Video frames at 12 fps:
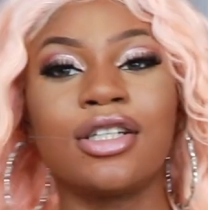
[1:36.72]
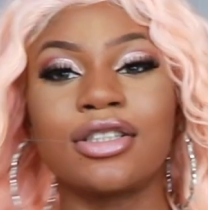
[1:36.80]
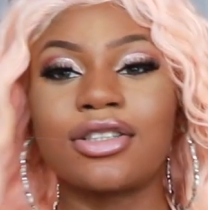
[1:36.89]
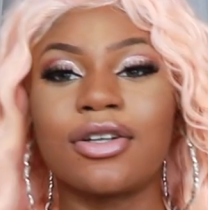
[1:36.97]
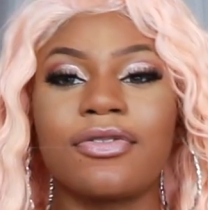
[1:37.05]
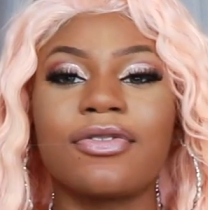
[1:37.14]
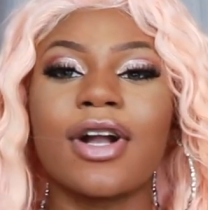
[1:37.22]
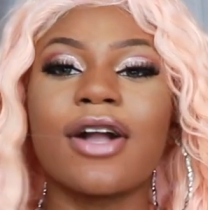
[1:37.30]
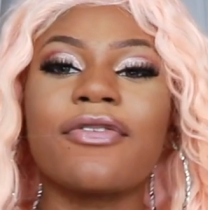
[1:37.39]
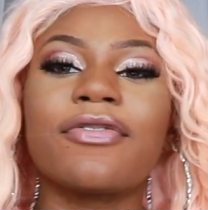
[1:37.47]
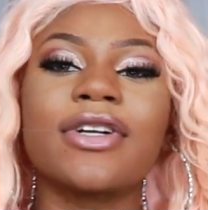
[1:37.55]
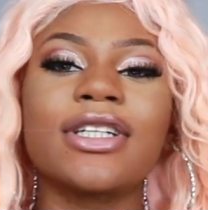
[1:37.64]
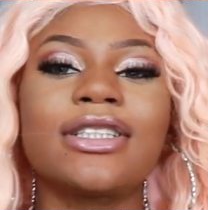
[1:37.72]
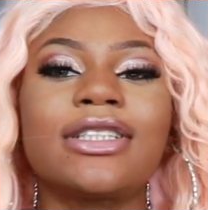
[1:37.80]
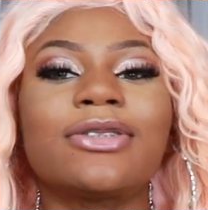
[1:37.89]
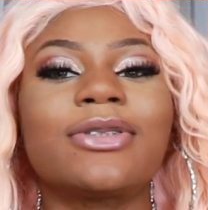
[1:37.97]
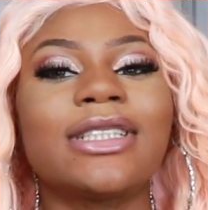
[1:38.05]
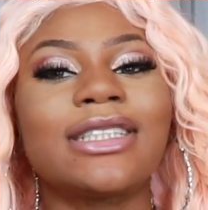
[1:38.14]
So for our
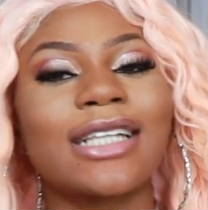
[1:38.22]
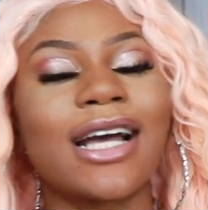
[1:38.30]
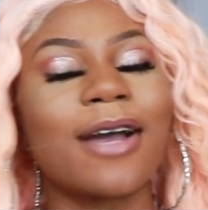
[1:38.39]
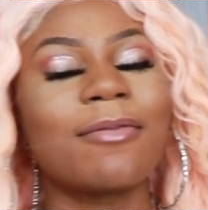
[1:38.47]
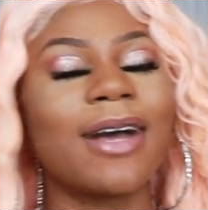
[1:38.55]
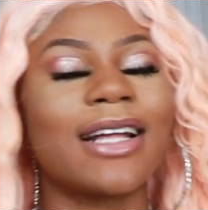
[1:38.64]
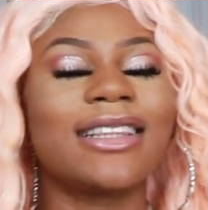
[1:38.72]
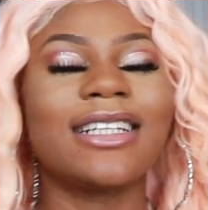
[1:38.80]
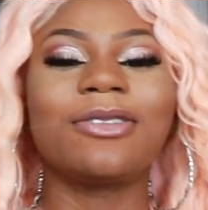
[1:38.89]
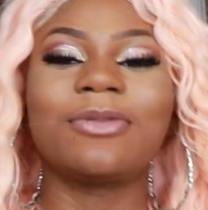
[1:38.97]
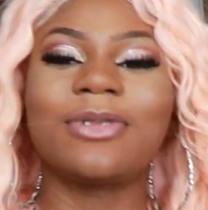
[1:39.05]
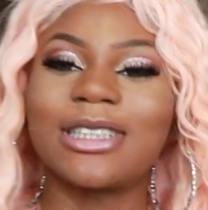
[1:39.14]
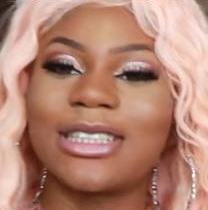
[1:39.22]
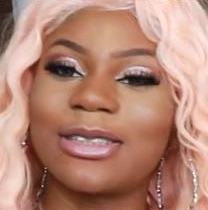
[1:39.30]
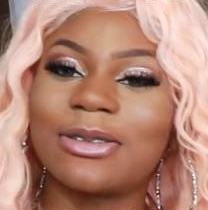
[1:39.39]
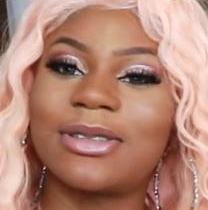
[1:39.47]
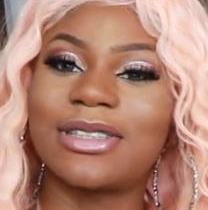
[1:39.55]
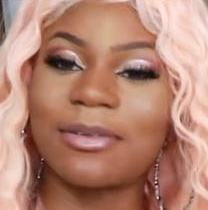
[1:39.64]
first story time, I think we should
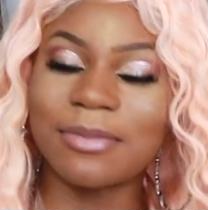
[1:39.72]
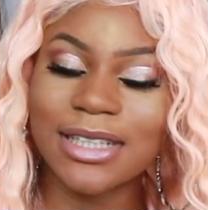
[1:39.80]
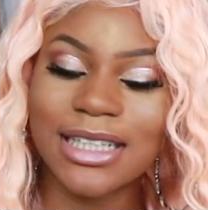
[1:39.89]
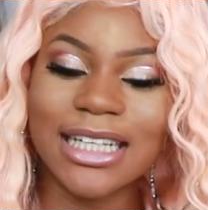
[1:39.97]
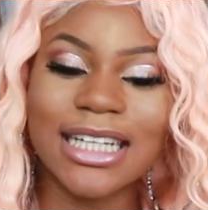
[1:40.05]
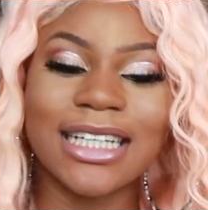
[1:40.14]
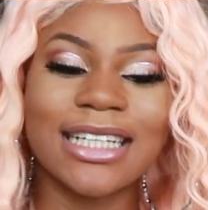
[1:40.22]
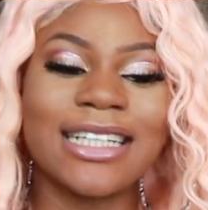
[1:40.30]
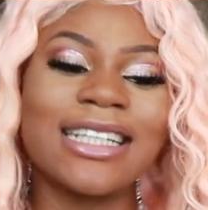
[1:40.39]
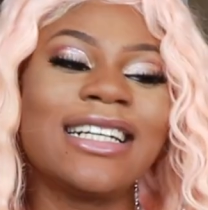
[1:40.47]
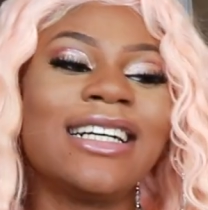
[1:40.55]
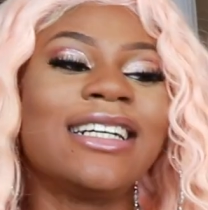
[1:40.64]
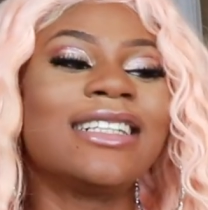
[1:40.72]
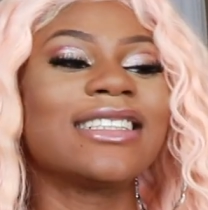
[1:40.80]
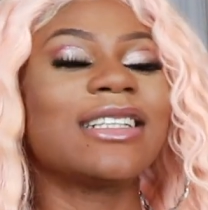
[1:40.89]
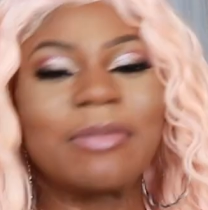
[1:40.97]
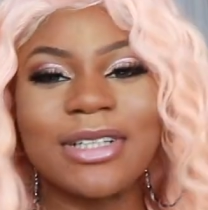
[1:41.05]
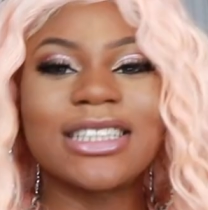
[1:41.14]
do something
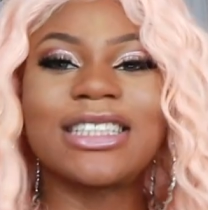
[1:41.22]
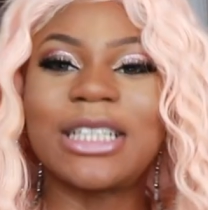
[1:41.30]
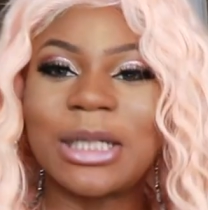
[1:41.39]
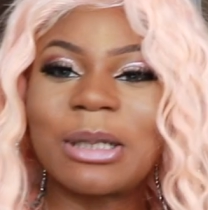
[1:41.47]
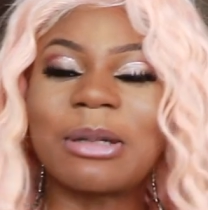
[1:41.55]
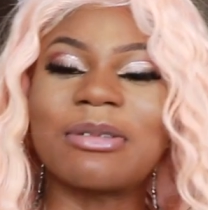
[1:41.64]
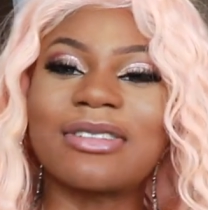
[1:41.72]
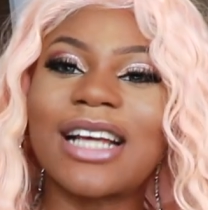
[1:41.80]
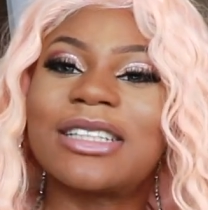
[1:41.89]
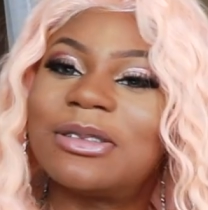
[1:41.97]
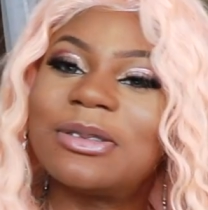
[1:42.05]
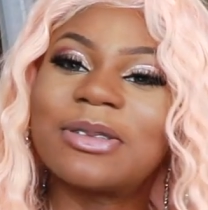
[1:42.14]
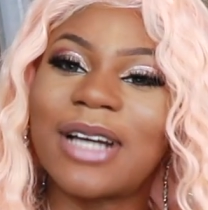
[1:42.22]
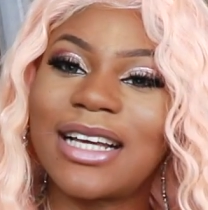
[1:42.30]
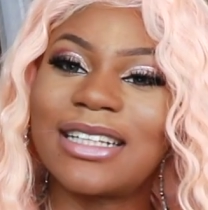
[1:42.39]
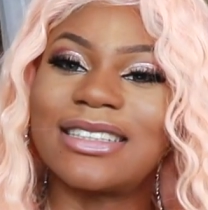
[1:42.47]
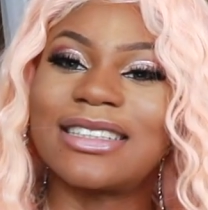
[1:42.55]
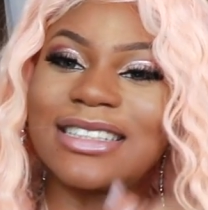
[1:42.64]
chill, not too
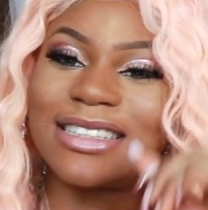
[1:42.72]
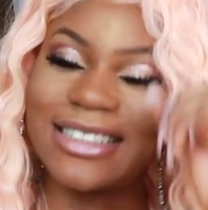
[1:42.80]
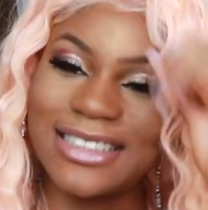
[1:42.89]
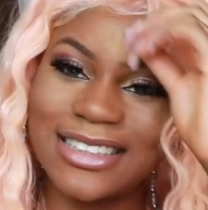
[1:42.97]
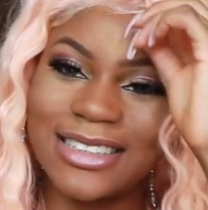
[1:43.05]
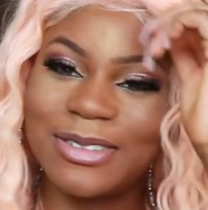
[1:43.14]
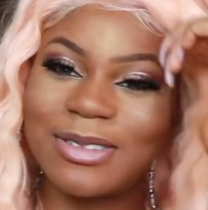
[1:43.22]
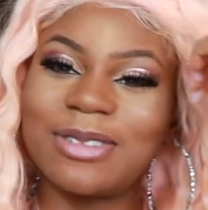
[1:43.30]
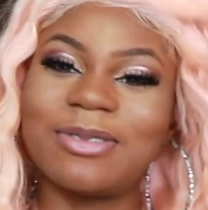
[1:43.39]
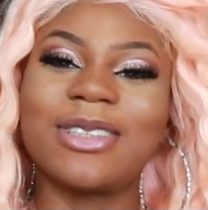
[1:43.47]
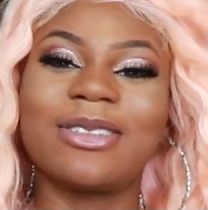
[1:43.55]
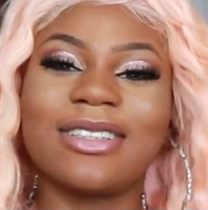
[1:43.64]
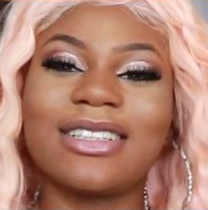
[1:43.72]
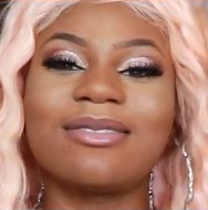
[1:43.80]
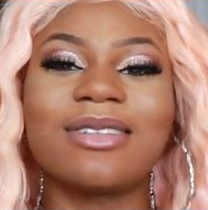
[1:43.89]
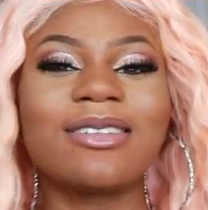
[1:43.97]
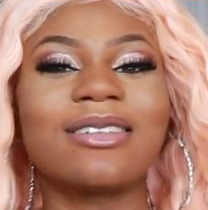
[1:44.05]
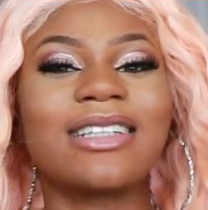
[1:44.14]
crazy. We're gonna
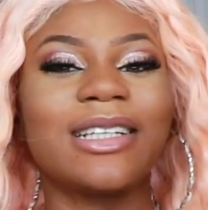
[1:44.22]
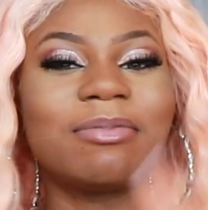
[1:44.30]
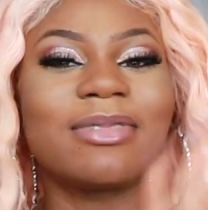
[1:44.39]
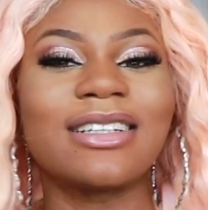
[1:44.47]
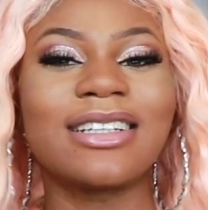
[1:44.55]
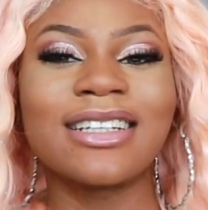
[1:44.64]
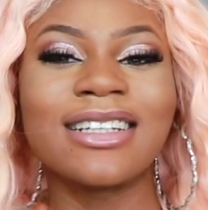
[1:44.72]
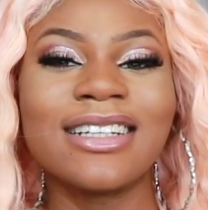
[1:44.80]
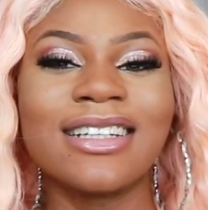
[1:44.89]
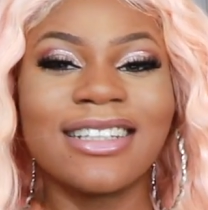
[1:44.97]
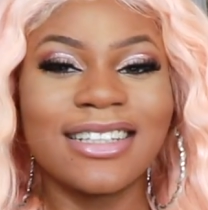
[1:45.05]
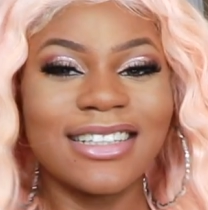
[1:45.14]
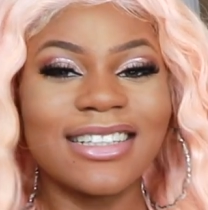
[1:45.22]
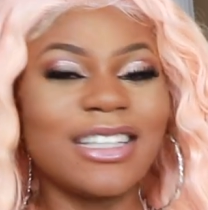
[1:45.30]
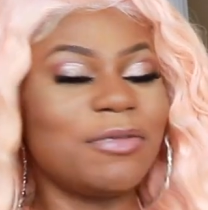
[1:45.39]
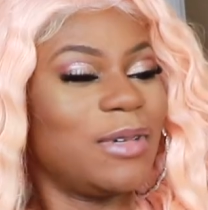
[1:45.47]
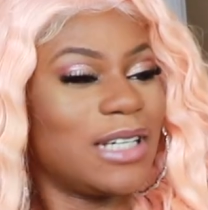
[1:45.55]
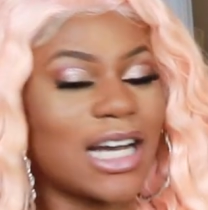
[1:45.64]
keep
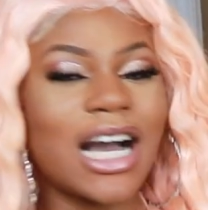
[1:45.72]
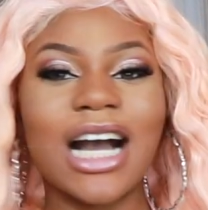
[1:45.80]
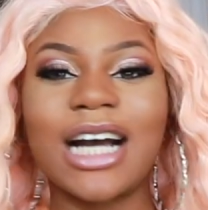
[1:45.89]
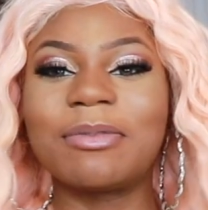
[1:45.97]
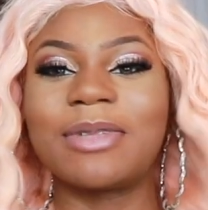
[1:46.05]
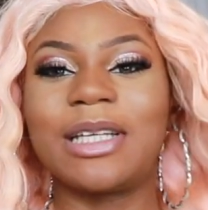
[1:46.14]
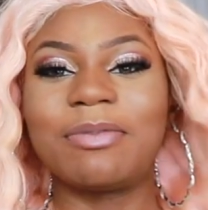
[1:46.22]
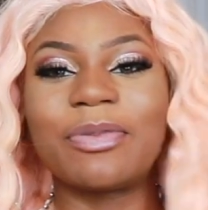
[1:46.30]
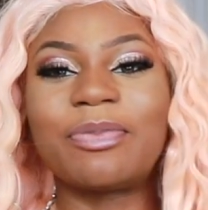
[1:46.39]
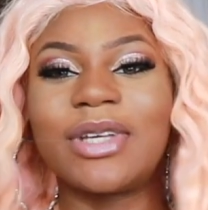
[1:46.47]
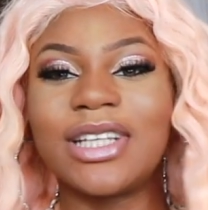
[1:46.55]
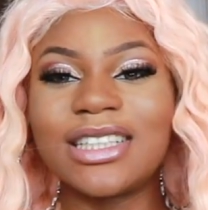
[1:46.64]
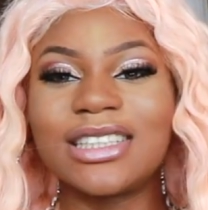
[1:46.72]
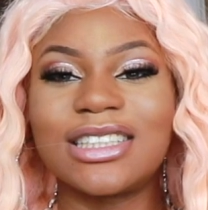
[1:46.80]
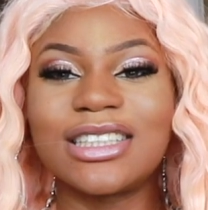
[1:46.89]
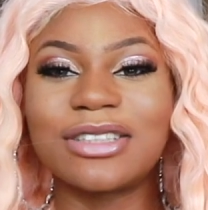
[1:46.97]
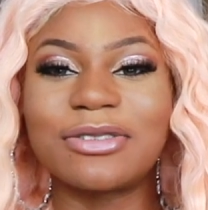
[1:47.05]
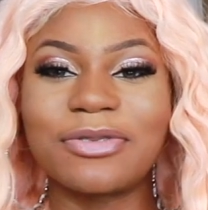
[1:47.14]
it calm, keep it
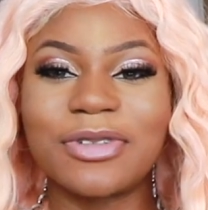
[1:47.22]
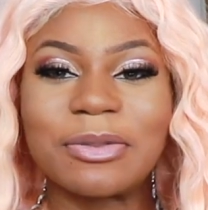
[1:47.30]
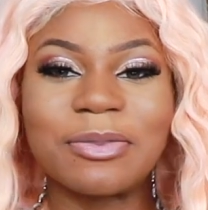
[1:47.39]
PG, you feel